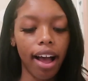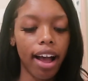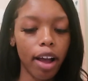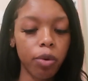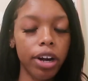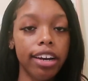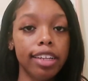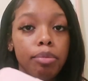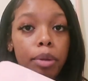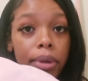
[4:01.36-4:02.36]
I wanted
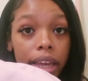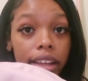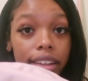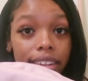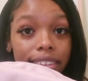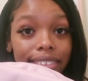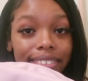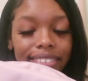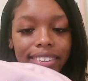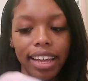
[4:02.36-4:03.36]
it to be pink
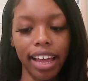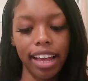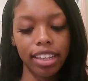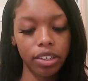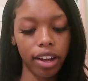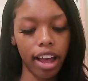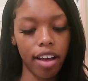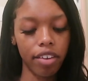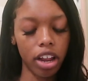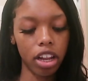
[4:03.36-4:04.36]
and to
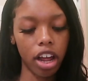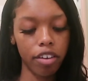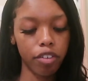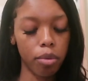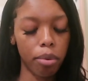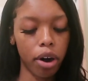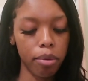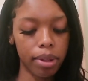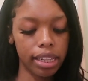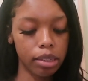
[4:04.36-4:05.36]
have a lot of
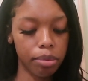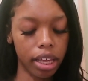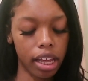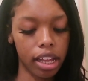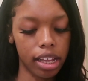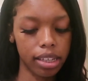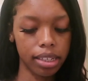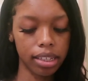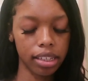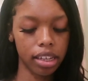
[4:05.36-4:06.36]
compartments because
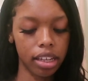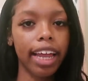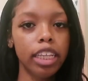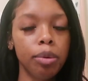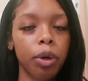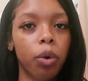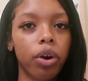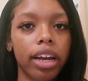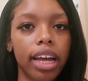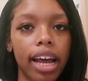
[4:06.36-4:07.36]
I like to be
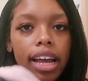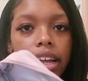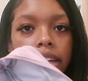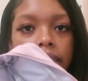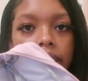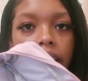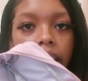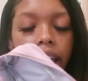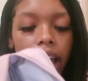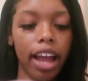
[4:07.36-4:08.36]
organized.
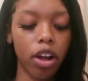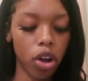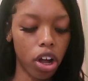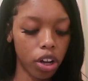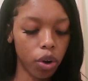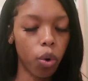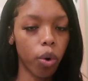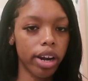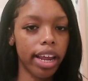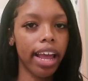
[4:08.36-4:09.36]
I color
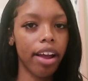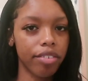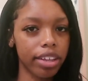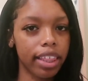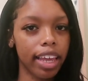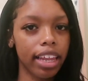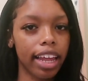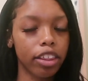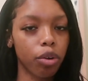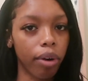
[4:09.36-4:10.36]
coordinate everything,
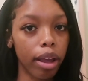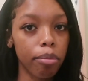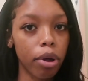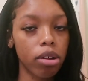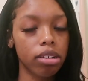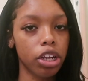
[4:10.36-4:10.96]
the rainbow.